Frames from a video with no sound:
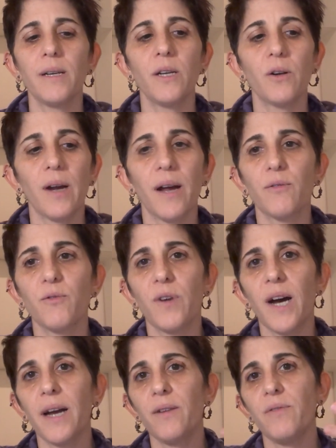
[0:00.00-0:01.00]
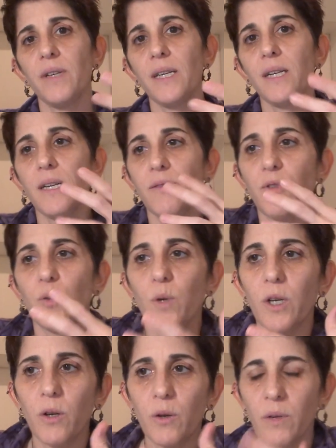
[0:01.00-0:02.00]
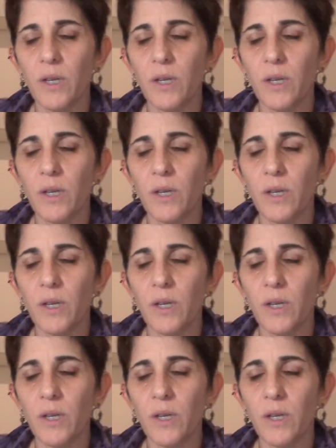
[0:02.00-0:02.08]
here at 5D, if you will,